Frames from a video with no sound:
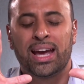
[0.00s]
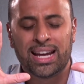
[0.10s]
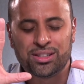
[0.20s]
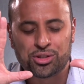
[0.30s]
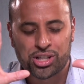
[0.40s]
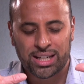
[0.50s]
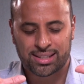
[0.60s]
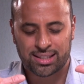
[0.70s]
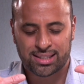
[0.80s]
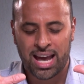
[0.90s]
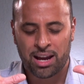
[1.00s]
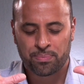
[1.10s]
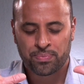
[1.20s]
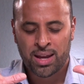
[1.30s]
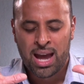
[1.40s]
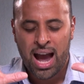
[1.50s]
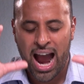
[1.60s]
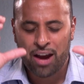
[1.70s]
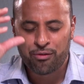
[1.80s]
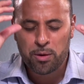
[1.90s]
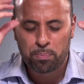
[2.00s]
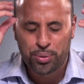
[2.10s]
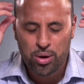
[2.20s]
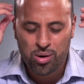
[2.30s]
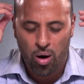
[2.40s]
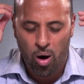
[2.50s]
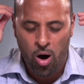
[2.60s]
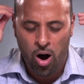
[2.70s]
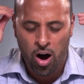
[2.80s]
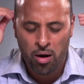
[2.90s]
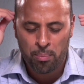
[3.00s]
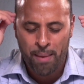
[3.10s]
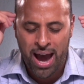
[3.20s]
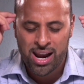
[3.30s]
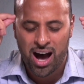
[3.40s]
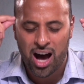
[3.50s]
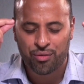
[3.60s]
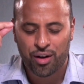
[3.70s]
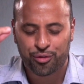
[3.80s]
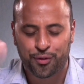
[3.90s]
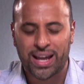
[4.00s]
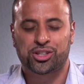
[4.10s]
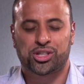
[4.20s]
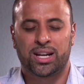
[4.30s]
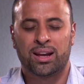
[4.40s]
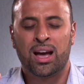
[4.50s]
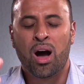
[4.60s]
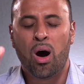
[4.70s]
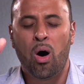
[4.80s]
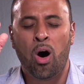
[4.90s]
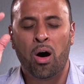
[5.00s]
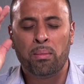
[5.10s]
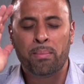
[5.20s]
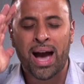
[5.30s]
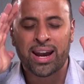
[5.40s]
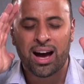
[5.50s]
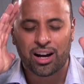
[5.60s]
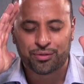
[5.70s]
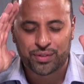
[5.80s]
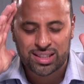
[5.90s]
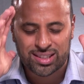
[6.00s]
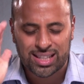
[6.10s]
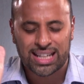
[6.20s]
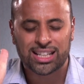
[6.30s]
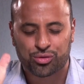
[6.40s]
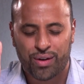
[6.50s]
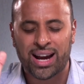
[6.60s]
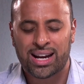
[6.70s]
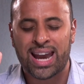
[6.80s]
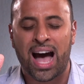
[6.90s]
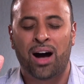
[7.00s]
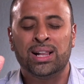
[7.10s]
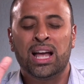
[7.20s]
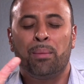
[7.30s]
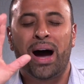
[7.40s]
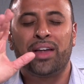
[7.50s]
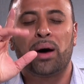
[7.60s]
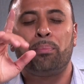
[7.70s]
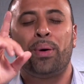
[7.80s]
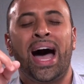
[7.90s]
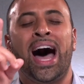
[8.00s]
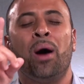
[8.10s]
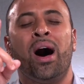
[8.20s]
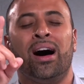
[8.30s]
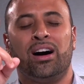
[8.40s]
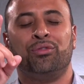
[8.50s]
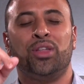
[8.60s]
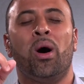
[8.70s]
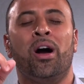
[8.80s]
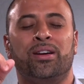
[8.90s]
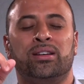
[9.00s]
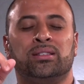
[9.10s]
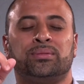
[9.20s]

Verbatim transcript: In Jesus' name, I rebuke all manner of affliction, all manner of disease right now by the power of the word.